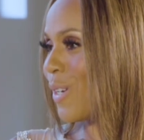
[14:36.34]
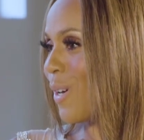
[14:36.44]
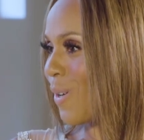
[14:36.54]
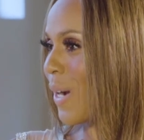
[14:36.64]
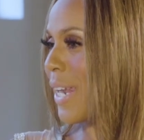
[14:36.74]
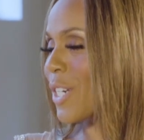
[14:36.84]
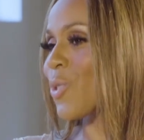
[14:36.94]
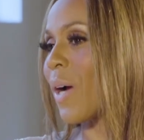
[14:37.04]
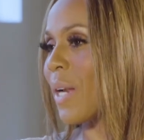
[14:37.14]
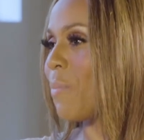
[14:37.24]
You know, and I
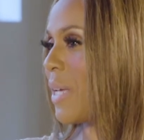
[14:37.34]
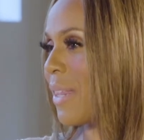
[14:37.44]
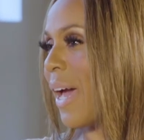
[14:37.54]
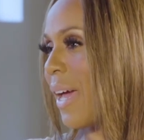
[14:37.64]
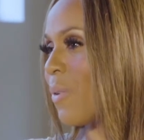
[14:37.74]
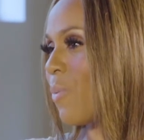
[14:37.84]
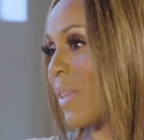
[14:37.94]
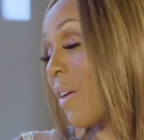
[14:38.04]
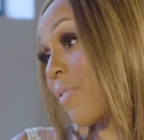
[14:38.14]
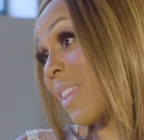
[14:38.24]
try to be that
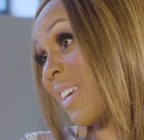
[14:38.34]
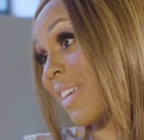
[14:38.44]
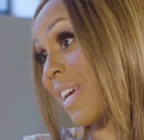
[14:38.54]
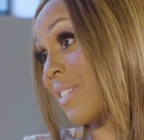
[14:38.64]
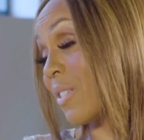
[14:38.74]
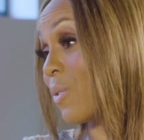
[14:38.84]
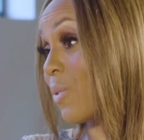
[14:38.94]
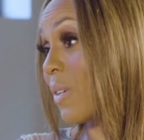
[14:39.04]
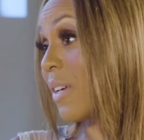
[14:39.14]
with everything that I do.